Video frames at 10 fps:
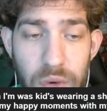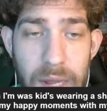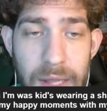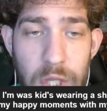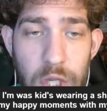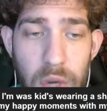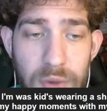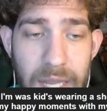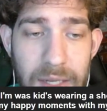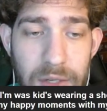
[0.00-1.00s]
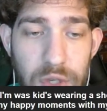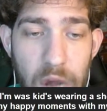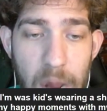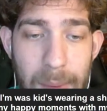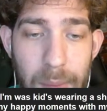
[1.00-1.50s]
and Jose says, dude,
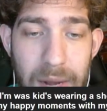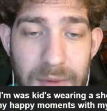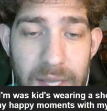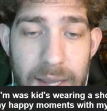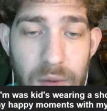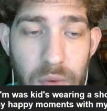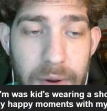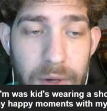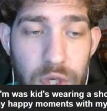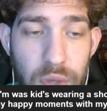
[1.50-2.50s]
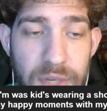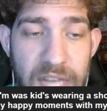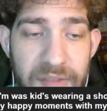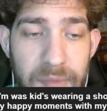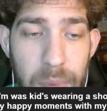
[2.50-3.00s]
I remember when I was a kid wearing shoes
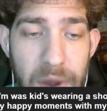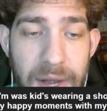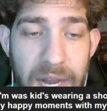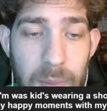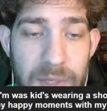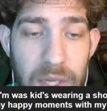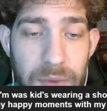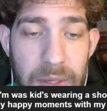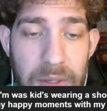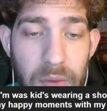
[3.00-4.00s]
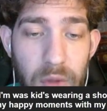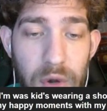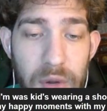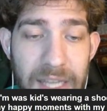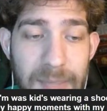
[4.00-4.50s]
have brand names, Celtics and
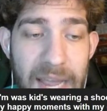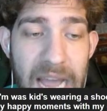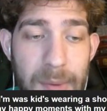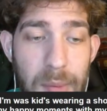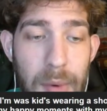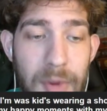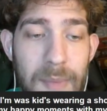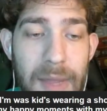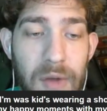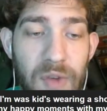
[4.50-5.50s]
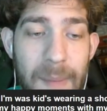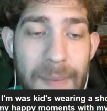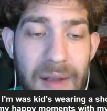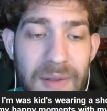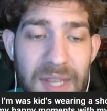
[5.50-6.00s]
logo. That's my happy moments. My
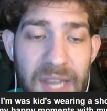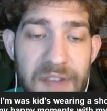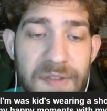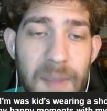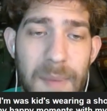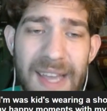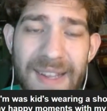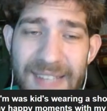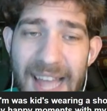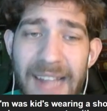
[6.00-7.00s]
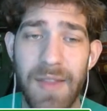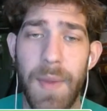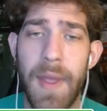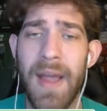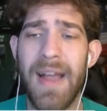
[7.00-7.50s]
grandparents' gift to me. Exactly.